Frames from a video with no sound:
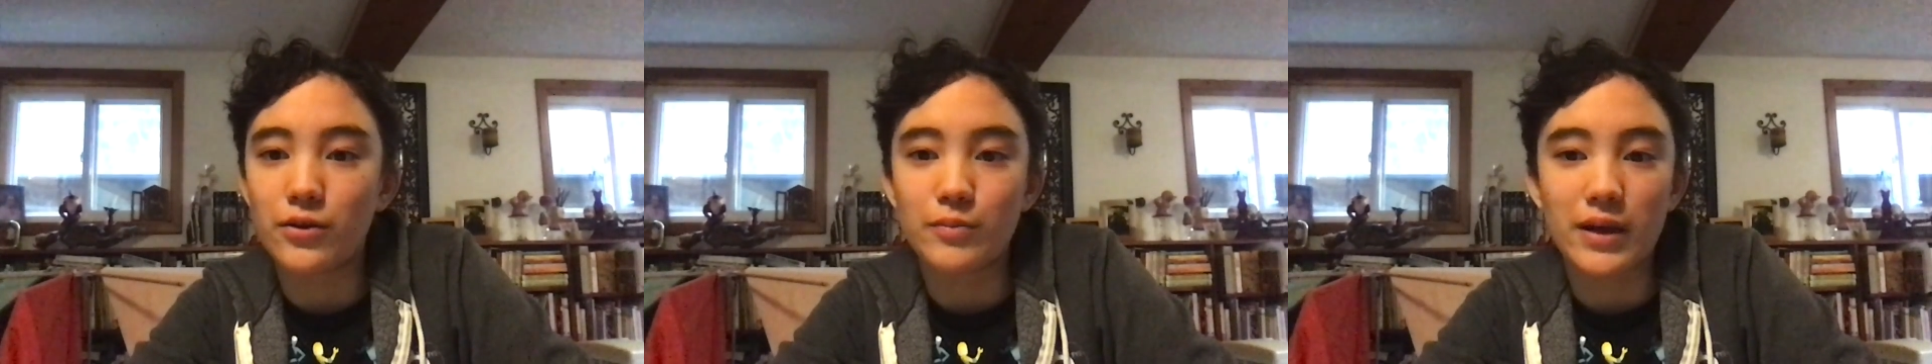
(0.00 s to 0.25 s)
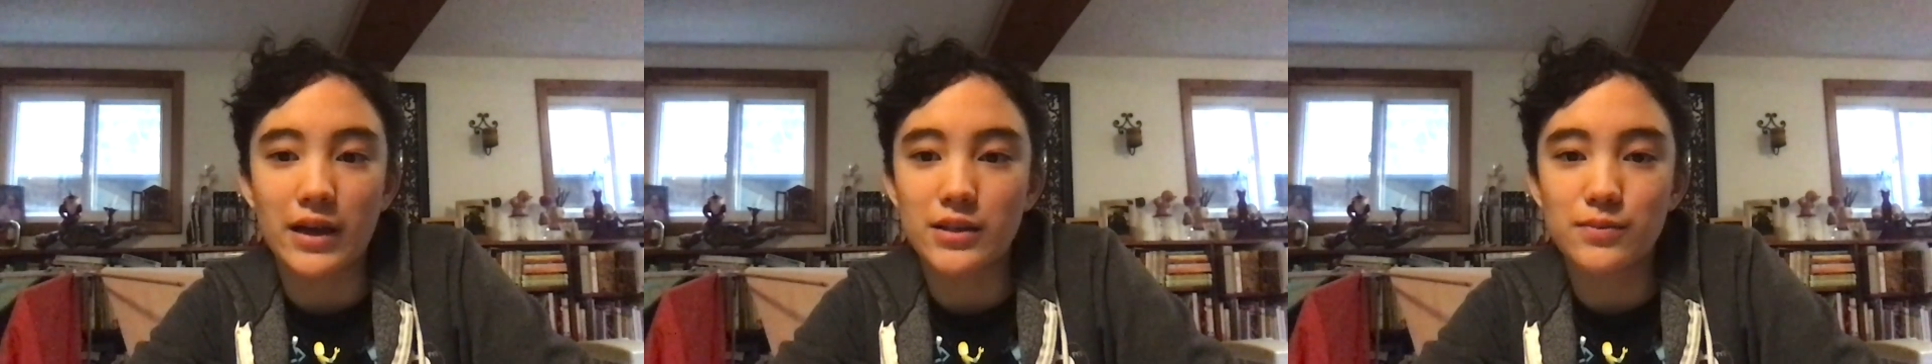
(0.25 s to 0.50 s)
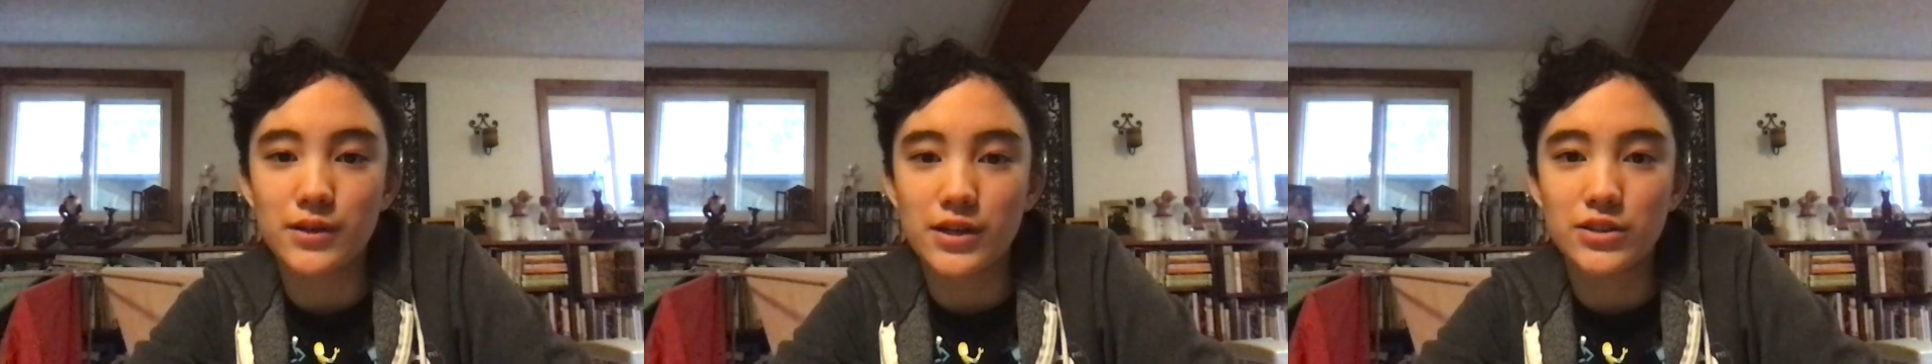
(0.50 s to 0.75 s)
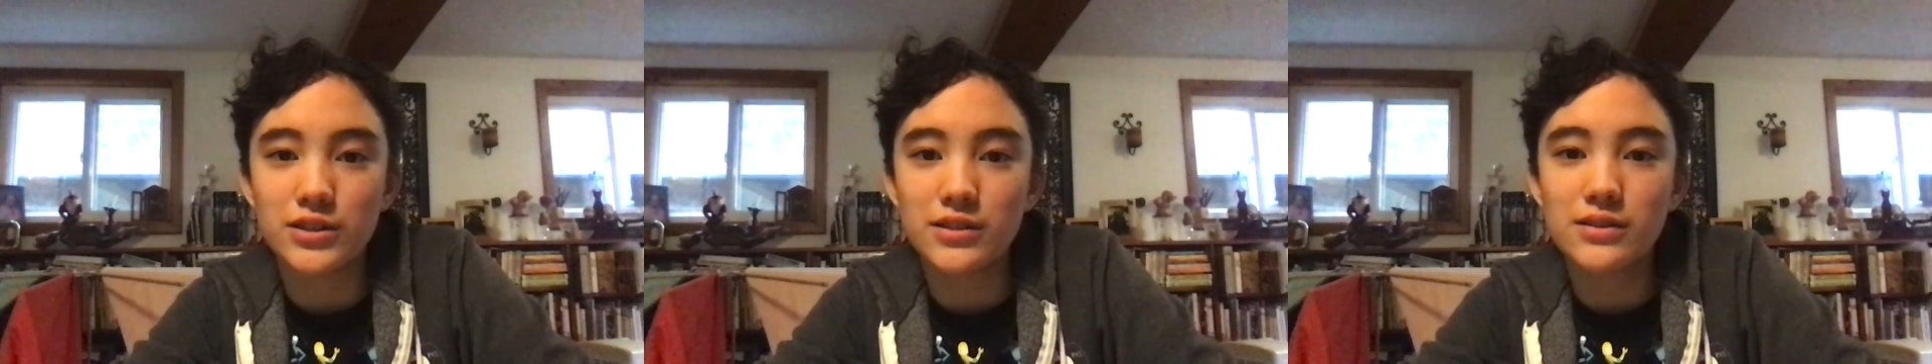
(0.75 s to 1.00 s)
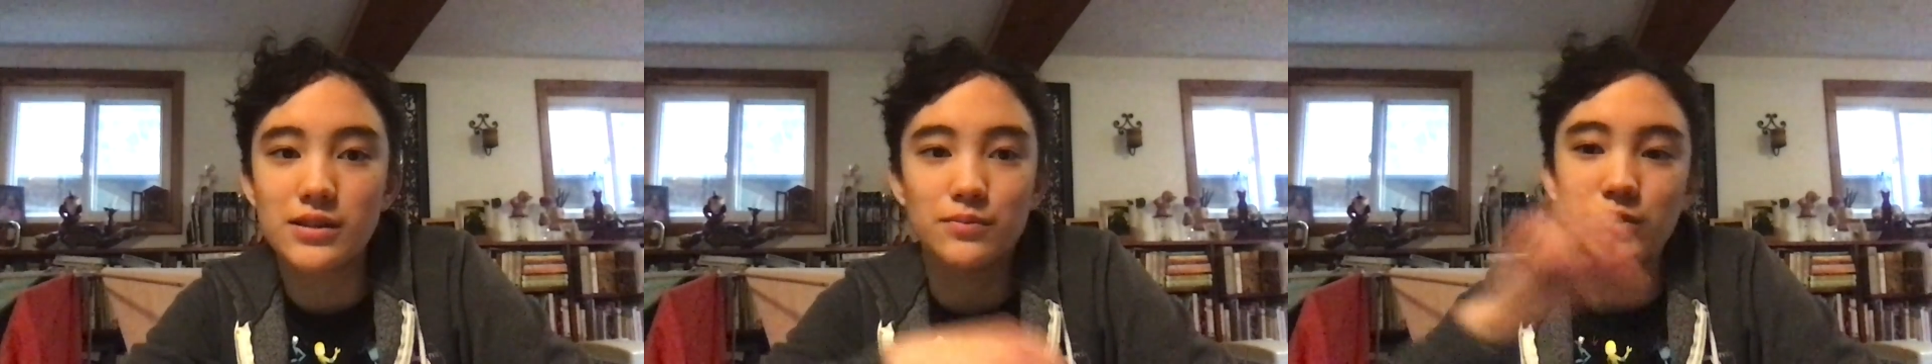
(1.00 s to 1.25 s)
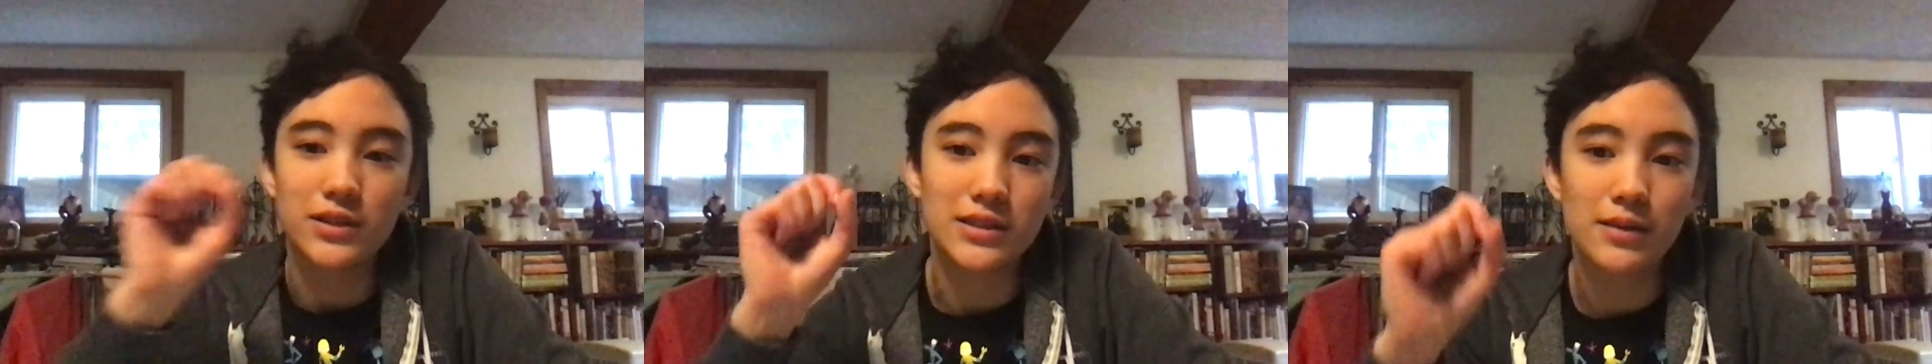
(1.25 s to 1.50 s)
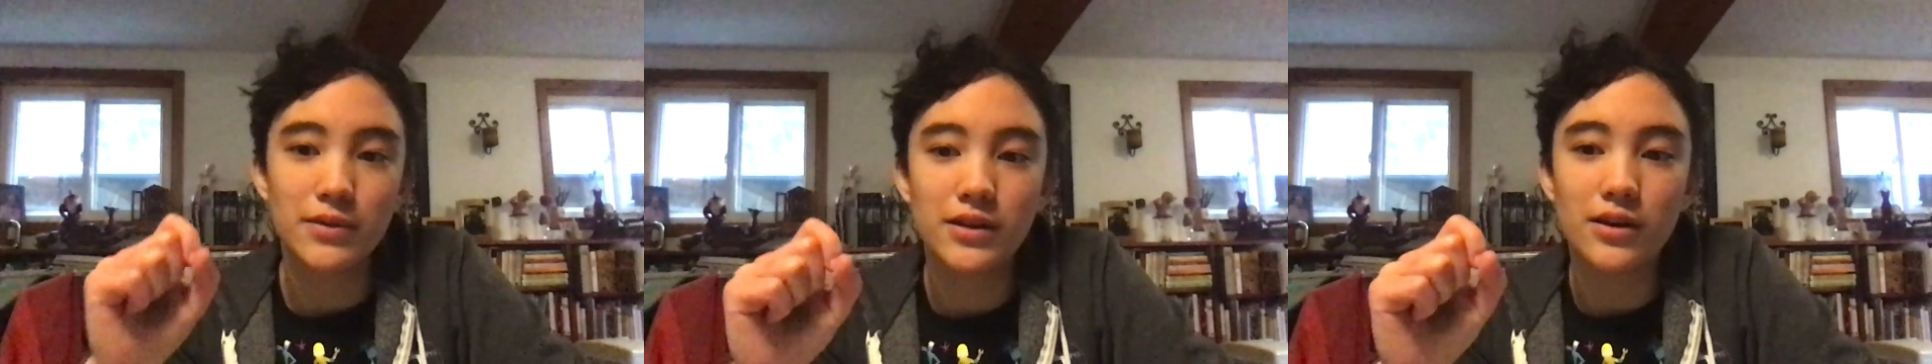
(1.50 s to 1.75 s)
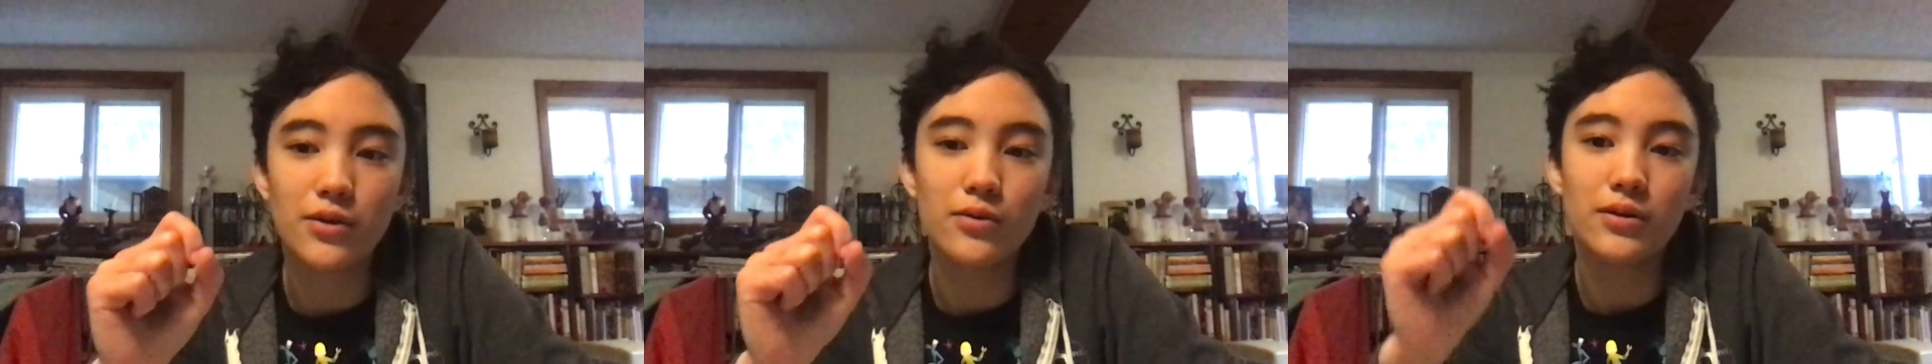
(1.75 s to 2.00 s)
my explanations, then please let me
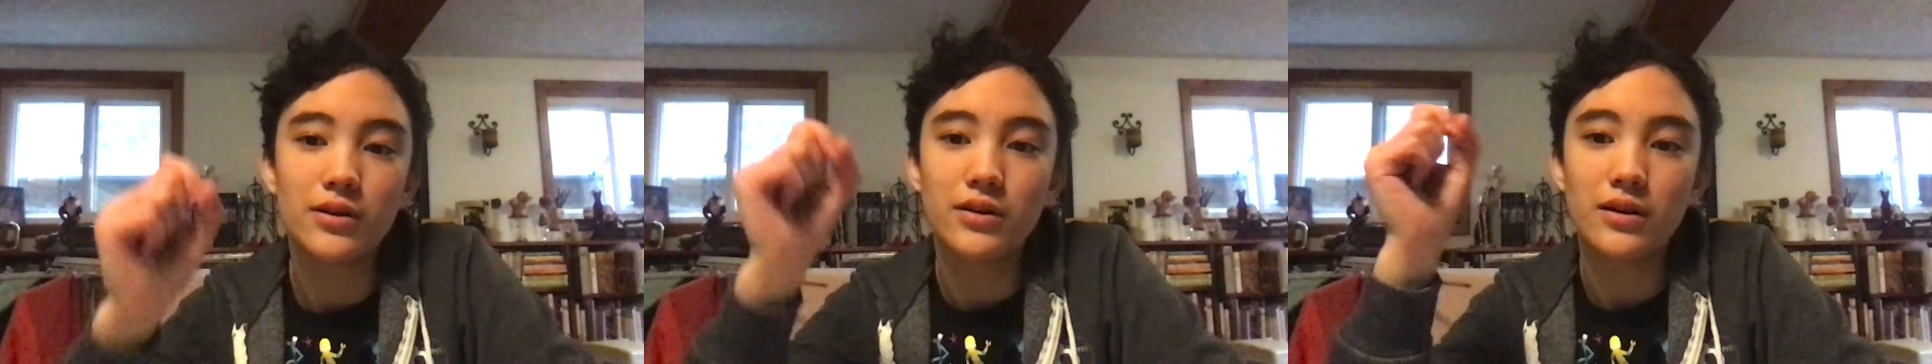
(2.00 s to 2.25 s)
know